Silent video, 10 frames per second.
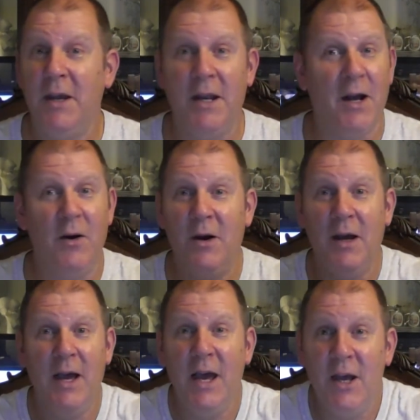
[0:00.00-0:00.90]
you know,
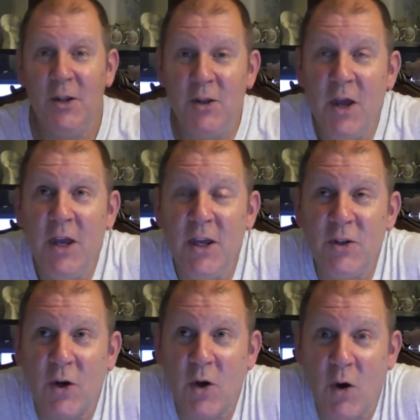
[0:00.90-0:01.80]
he
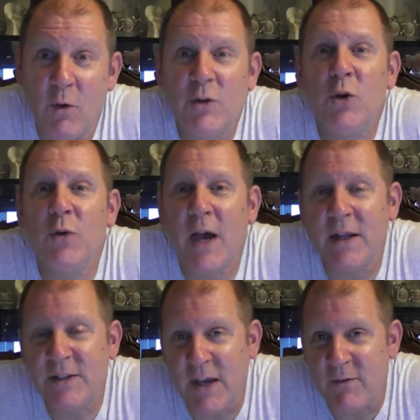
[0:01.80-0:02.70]
took over
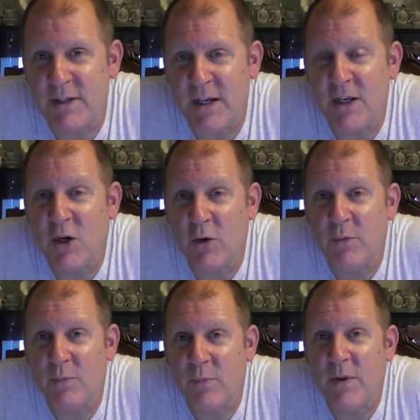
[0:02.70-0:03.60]
2017, the year
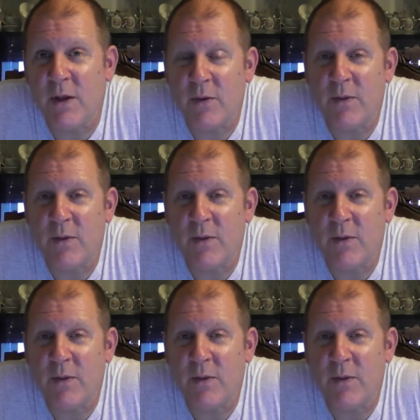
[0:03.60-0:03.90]
you